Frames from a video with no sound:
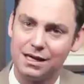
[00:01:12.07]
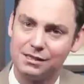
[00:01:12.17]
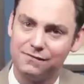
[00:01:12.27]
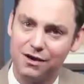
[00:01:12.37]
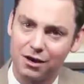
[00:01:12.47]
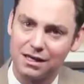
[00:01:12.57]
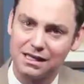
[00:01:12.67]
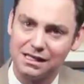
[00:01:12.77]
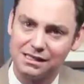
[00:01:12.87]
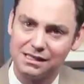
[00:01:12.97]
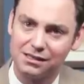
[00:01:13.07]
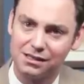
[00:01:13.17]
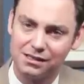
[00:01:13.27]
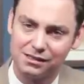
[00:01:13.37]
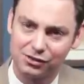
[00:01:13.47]
it's very easy
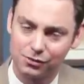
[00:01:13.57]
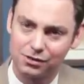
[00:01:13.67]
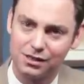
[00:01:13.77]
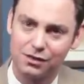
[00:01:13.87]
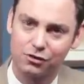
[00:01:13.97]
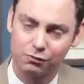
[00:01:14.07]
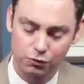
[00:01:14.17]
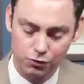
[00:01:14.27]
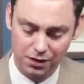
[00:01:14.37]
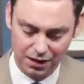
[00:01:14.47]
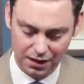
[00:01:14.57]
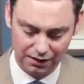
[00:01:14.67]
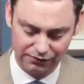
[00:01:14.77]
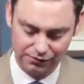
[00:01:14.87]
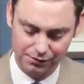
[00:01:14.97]
to insert it through the
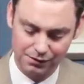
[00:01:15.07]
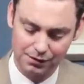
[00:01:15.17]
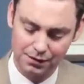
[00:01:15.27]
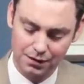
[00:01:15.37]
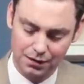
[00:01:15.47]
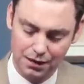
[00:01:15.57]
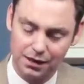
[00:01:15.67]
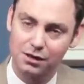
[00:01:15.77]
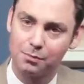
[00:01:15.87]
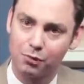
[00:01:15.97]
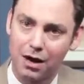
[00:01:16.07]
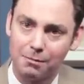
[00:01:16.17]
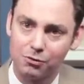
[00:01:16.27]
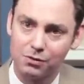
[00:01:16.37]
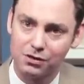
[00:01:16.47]
cuff. Uh, the
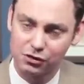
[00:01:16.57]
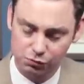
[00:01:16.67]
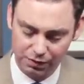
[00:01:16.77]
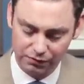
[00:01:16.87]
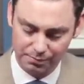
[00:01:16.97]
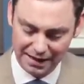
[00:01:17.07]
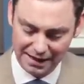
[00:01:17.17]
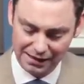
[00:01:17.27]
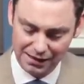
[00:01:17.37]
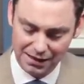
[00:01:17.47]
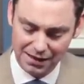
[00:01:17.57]
problem with the swivel back